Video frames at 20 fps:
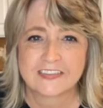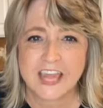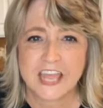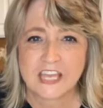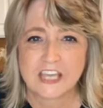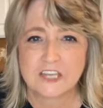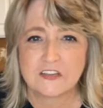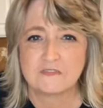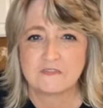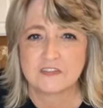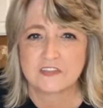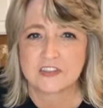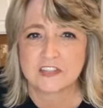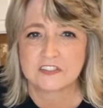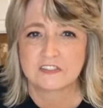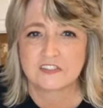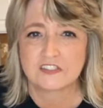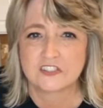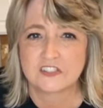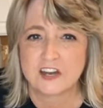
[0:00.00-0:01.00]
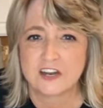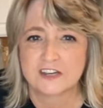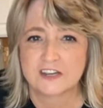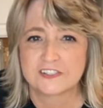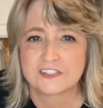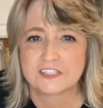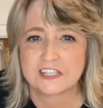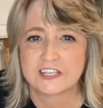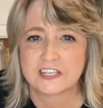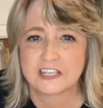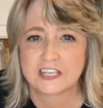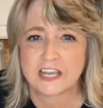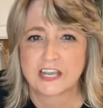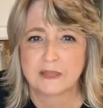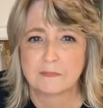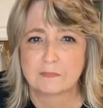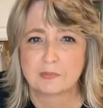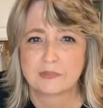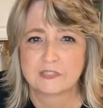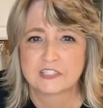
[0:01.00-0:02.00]
Thank you for those stars, Cindy.
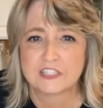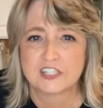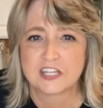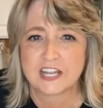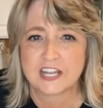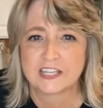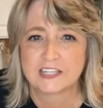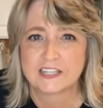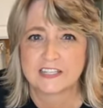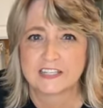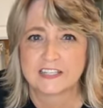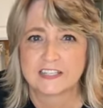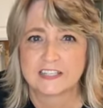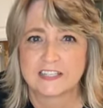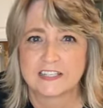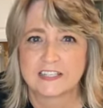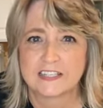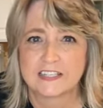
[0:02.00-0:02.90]
I appreciate it.